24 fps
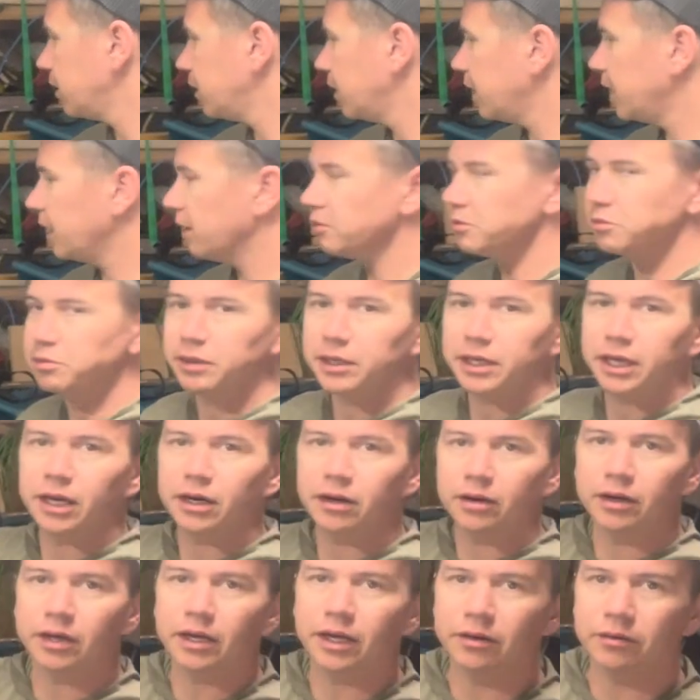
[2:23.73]
helps me
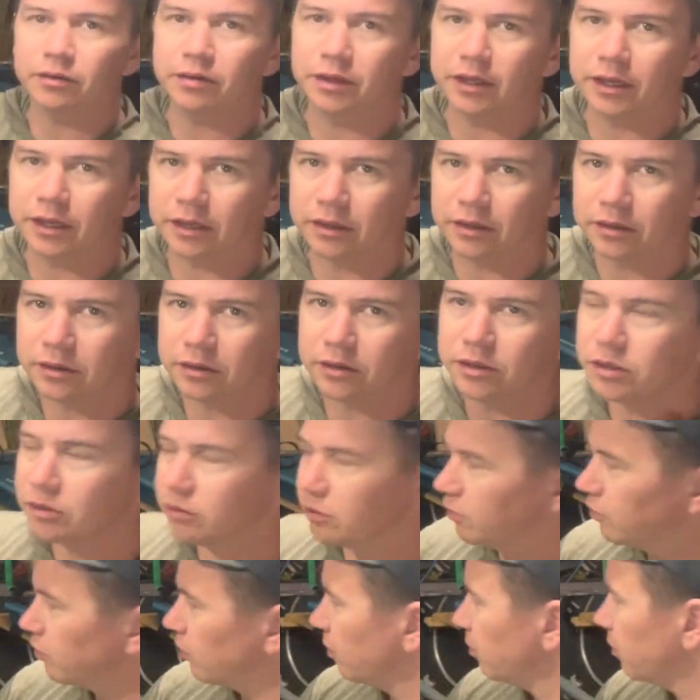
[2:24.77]
carry everything to
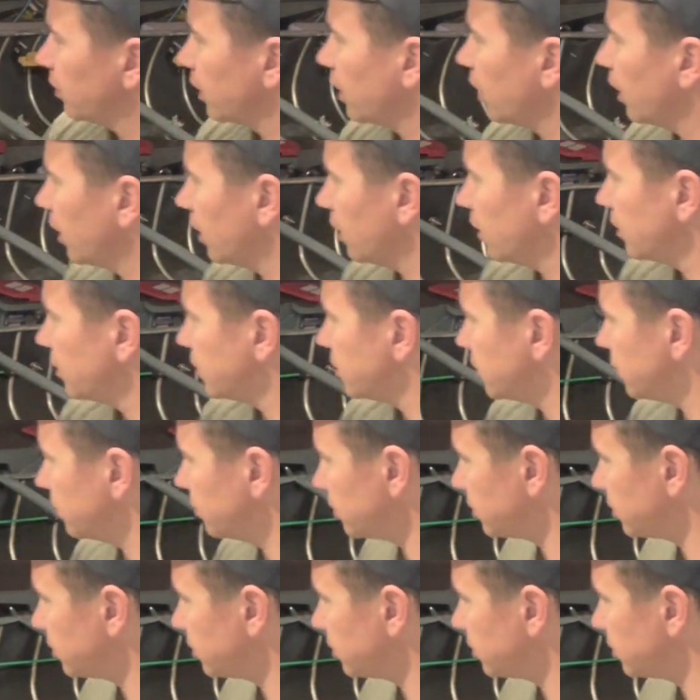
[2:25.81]
and from the car too.